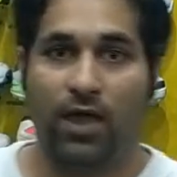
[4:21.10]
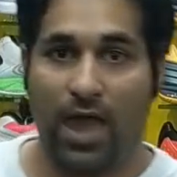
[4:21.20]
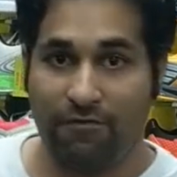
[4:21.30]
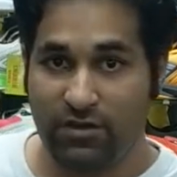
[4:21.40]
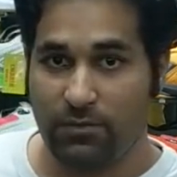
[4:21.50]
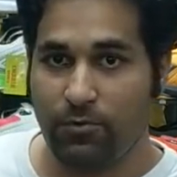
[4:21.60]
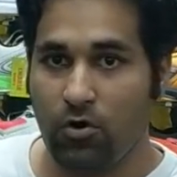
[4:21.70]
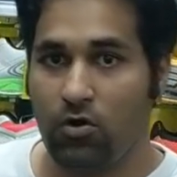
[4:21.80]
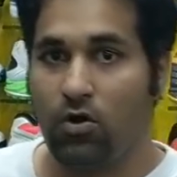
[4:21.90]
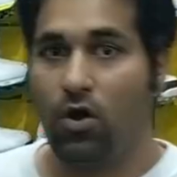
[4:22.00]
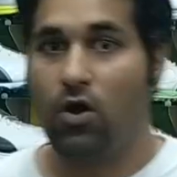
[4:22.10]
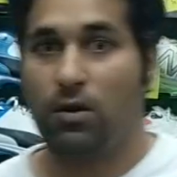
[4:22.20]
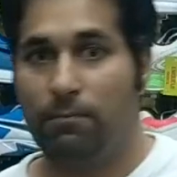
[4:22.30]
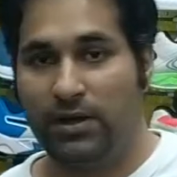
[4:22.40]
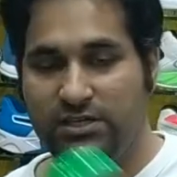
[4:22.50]
heavier bow or
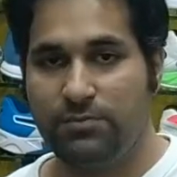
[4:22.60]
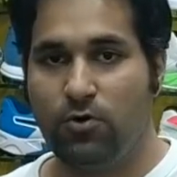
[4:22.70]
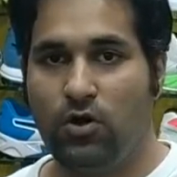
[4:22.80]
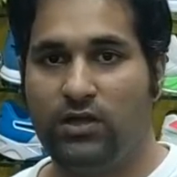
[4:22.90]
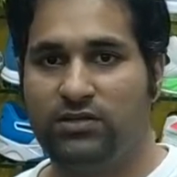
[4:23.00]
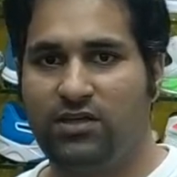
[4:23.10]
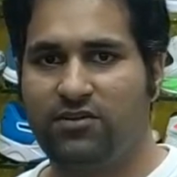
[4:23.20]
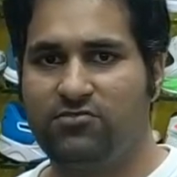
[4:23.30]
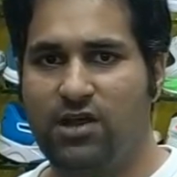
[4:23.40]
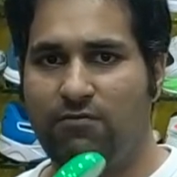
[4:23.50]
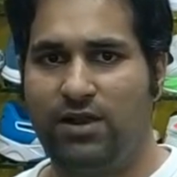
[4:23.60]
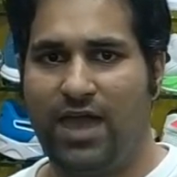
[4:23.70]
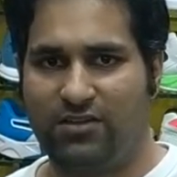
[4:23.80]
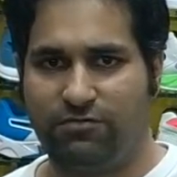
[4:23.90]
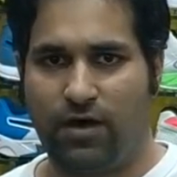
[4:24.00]
a multi-bow, it doesn't travel
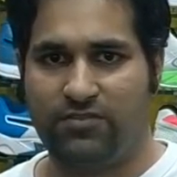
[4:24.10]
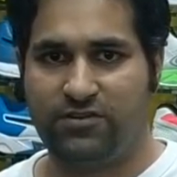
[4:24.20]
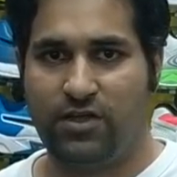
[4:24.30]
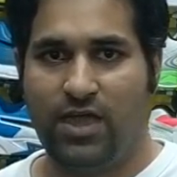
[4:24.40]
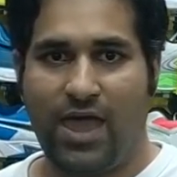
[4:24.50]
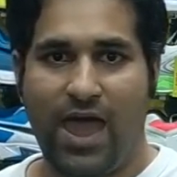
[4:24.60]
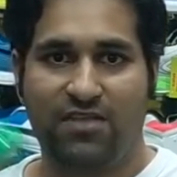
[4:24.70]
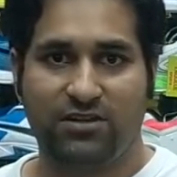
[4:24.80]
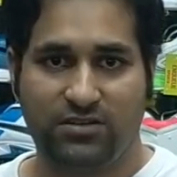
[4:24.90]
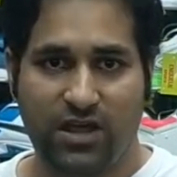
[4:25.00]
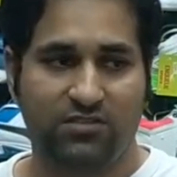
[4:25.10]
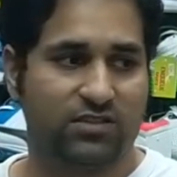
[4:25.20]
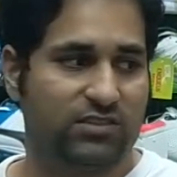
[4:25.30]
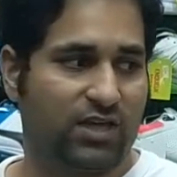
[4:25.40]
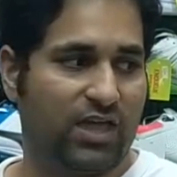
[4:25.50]
as fast as it does
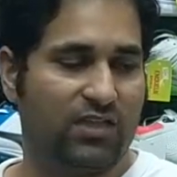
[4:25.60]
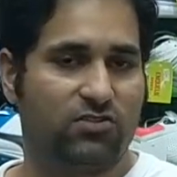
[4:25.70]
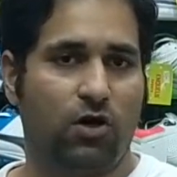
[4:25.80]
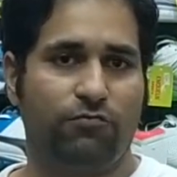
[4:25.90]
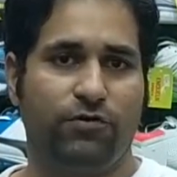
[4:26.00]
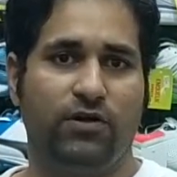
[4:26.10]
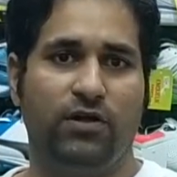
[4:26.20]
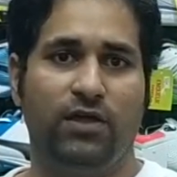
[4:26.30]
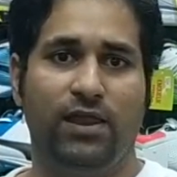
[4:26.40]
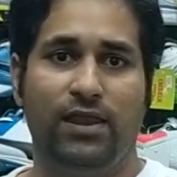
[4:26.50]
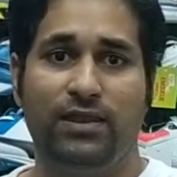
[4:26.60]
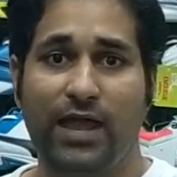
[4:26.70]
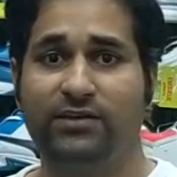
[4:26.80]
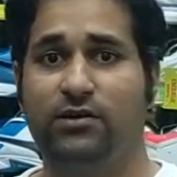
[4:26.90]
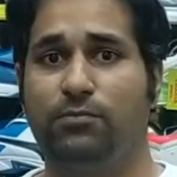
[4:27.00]
in the case of a
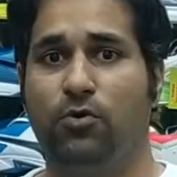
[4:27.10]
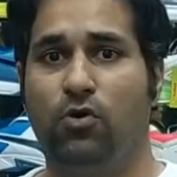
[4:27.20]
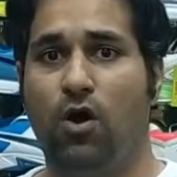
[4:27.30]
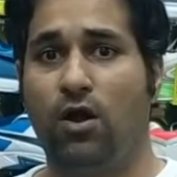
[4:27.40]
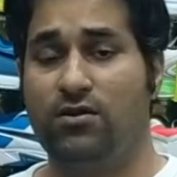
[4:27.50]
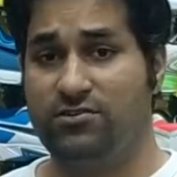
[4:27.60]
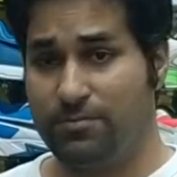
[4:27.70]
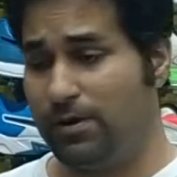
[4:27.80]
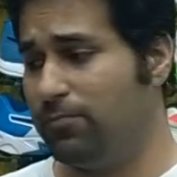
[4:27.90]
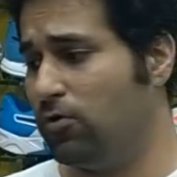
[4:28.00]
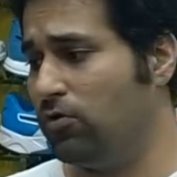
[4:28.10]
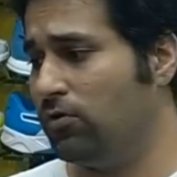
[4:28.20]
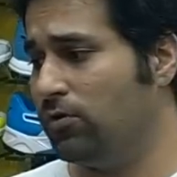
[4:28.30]
lighter bow or a dribble bow.